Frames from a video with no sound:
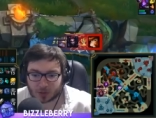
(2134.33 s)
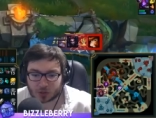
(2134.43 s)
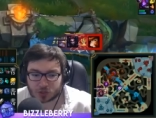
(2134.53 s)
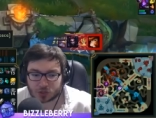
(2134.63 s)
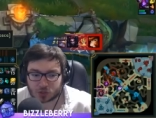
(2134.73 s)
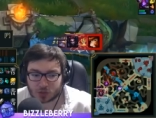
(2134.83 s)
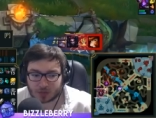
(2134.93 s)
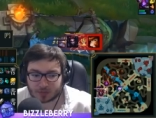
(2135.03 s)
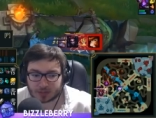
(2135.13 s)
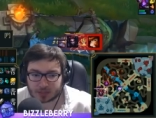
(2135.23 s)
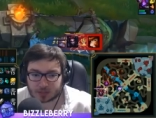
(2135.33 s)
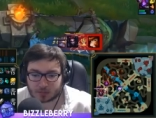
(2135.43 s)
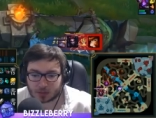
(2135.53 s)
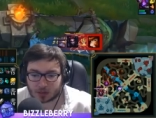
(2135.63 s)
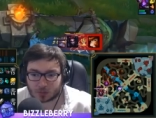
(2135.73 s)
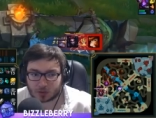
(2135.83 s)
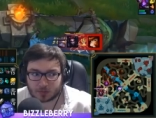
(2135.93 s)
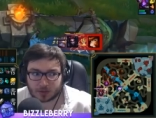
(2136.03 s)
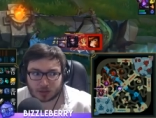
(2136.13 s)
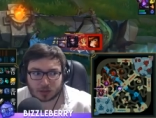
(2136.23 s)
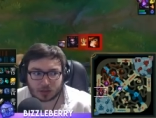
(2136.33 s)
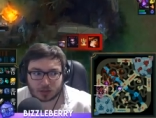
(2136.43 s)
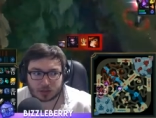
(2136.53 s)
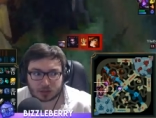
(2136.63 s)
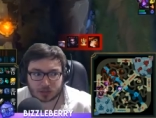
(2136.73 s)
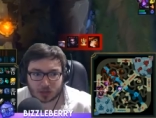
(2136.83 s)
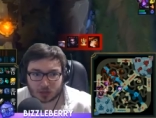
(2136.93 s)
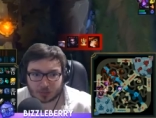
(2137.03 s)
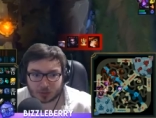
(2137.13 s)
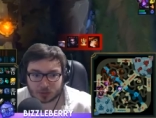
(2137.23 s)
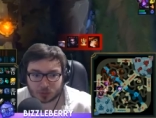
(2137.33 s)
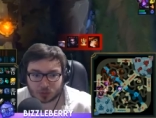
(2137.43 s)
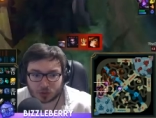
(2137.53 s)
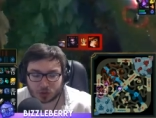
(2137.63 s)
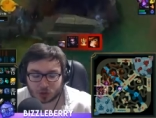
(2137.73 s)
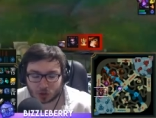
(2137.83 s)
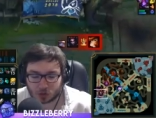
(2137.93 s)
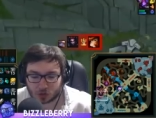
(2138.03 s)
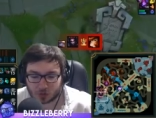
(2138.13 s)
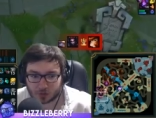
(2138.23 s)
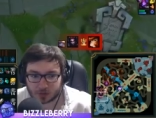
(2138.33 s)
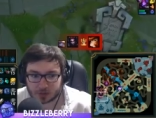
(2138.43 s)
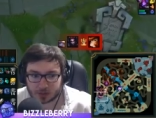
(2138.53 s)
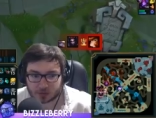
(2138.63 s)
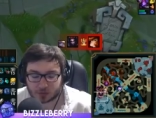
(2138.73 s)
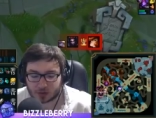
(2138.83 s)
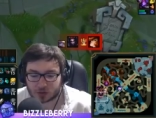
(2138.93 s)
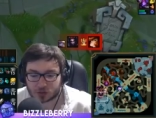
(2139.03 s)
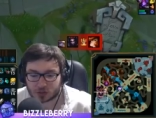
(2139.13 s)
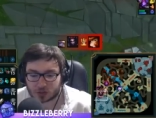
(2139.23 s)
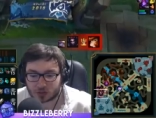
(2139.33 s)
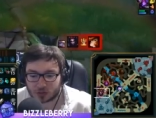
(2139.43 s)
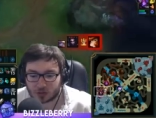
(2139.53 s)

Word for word: Because you do have a decent minion wave here, it is entirely possible you could go for this tier 3 actually.